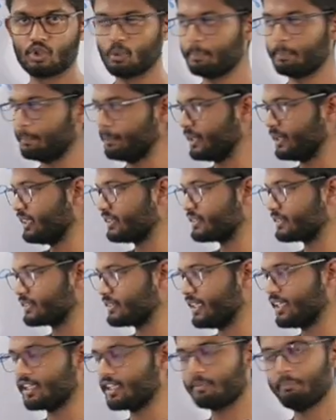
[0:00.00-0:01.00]
So
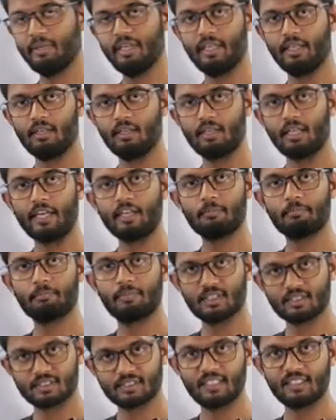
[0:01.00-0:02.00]
percent mean like
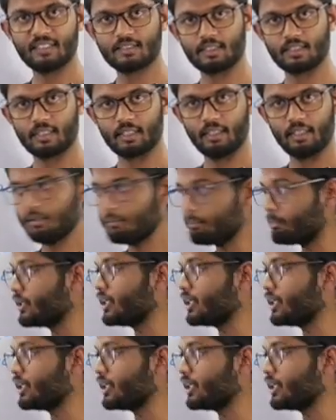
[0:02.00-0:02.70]
per century,